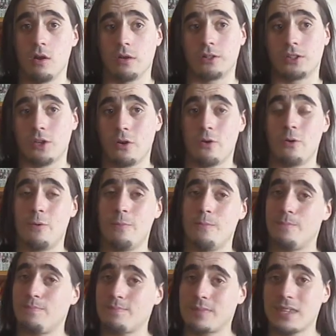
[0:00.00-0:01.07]
So
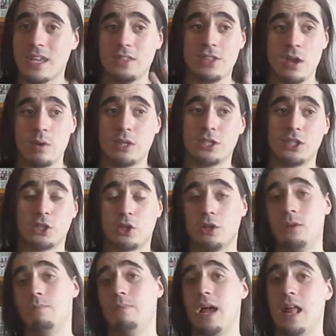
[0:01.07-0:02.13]
there is this
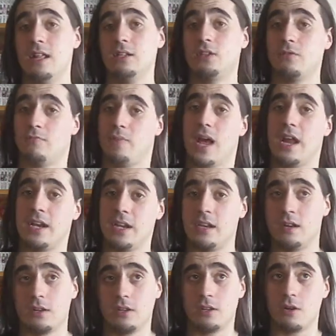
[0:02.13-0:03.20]
good balance of bad
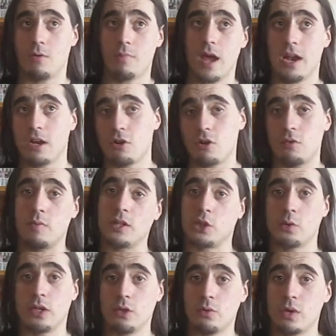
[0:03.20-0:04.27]
and good
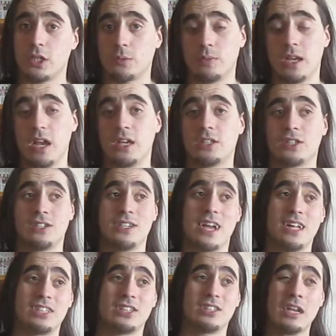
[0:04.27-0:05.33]
between USPS.
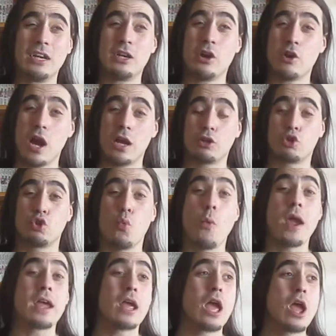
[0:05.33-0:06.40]
Yes, they're not
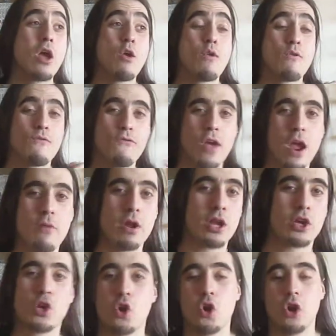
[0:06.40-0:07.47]
doing very
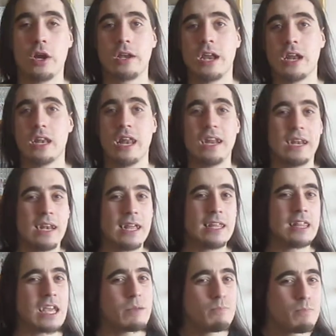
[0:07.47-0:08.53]
good, and lately
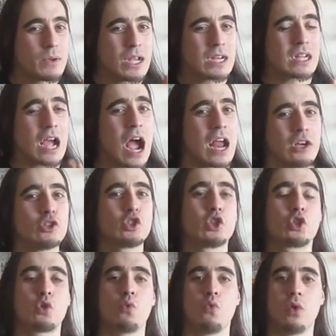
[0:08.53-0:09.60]
they've been kind of
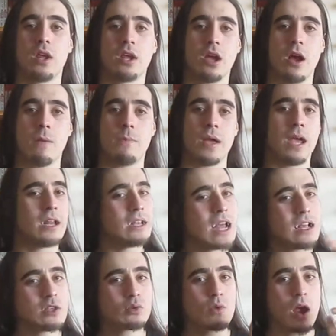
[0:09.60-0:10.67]
screwing up, and
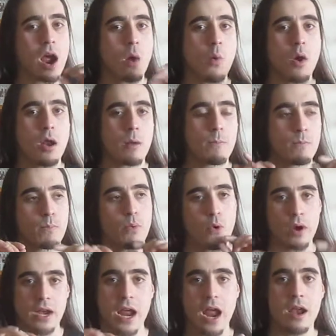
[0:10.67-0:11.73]
that's where I want to
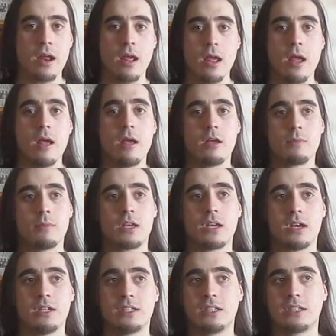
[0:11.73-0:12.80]
point at,
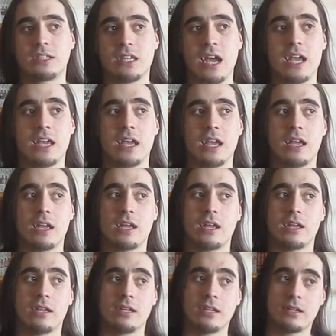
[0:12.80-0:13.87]
because it's like,
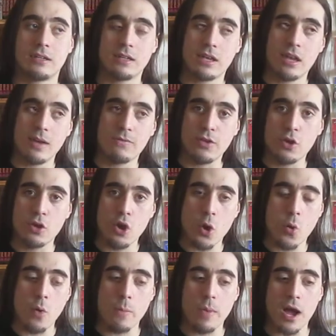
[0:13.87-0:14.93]
if you
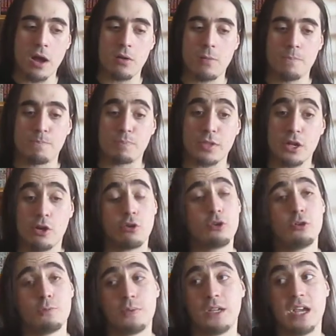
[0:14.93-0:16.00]
know about
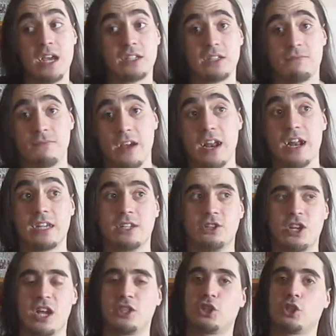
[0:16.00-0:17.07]
UPS and FedEx,
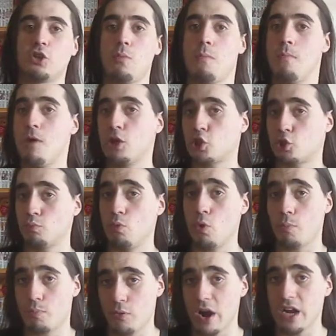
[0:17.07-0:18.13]
yes, they're much
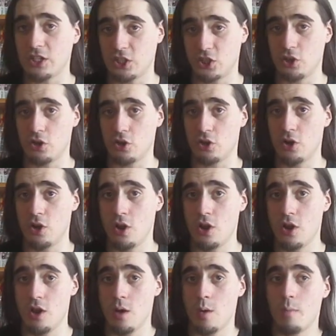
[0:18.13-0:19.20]
more pricier,
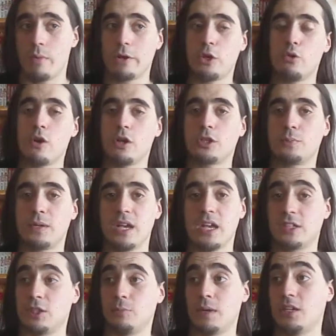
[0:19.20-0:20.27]
but
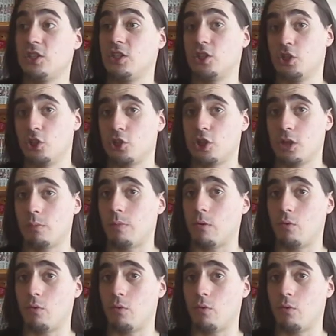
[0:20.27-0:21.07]
USPS is basically the cheaper